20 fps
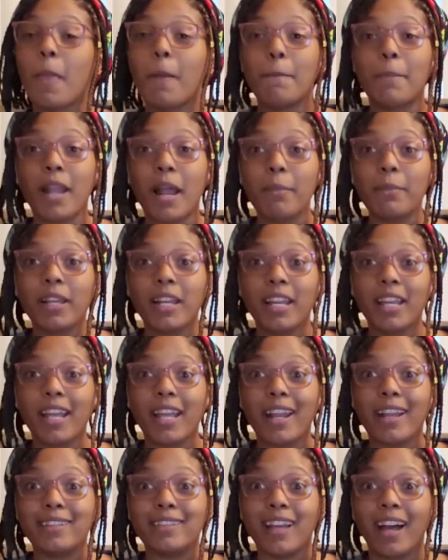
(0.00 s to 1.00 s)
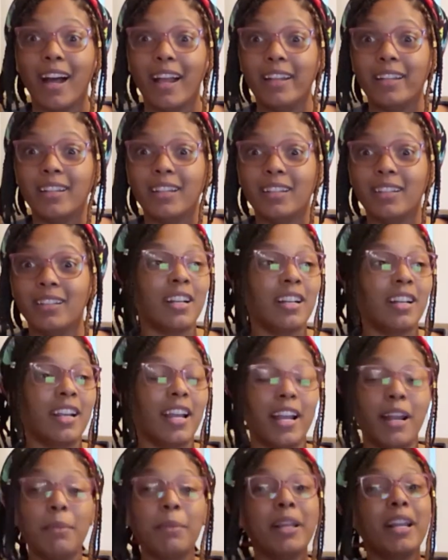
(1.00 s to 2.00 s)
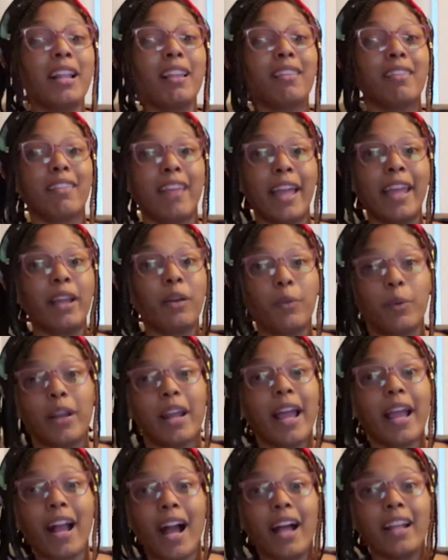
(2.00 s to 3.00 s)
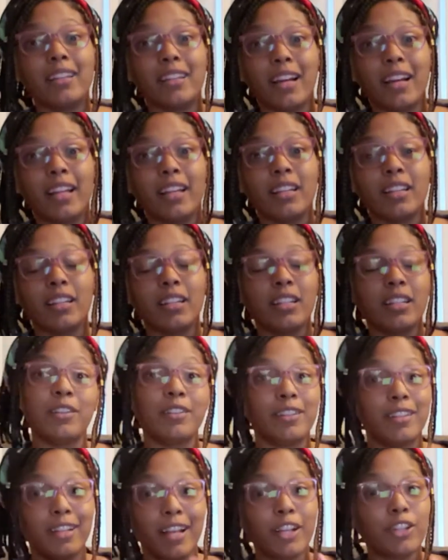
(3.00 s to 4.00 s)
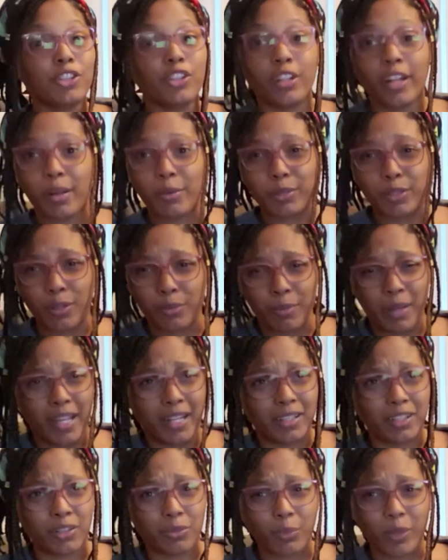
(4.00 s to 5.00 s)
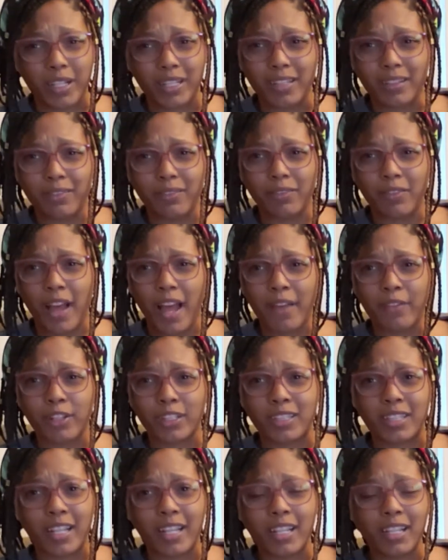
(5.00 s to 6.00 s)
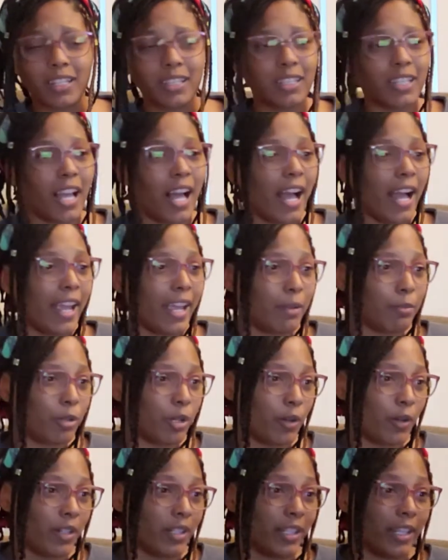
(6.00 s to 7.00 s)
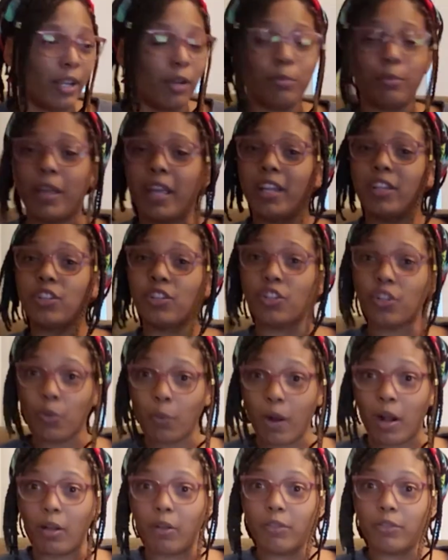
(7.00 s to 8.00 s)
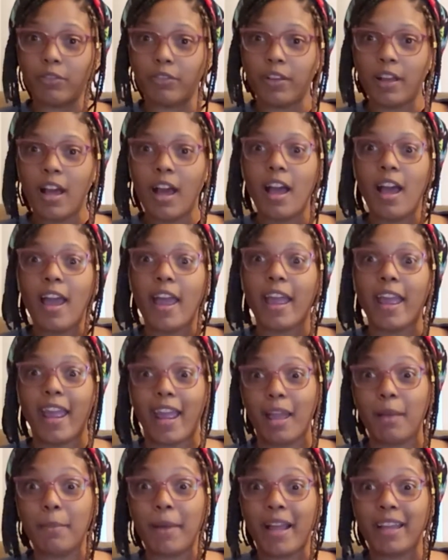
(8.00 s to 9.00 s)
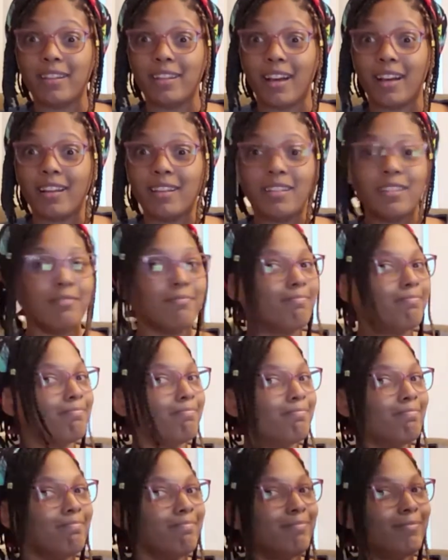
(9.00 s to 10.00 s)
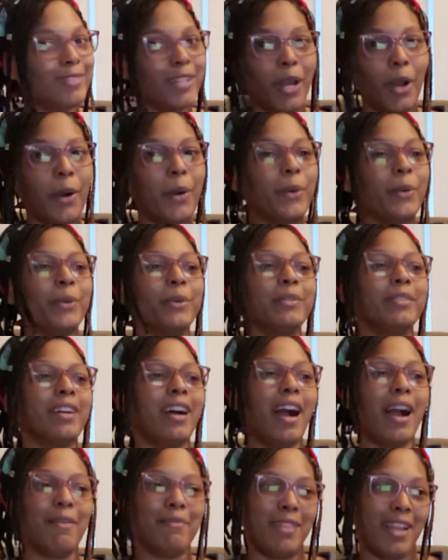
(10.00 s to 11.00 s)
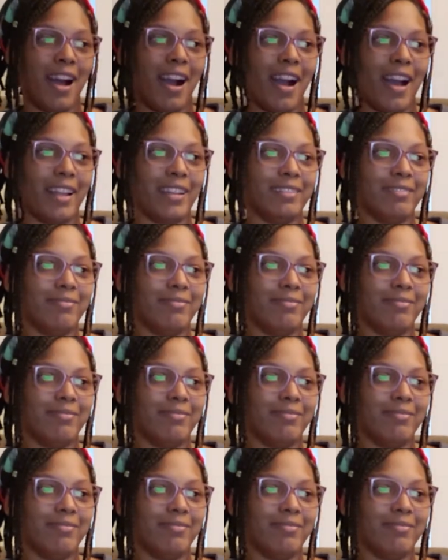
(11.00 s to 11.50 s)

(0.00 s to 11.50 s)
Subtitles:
But I'm gonna get it done. And I'm gonna like what I got done. Yesterday was on page, what, 5 or 6? I am currently on page 12. Am I done? No, I'm not.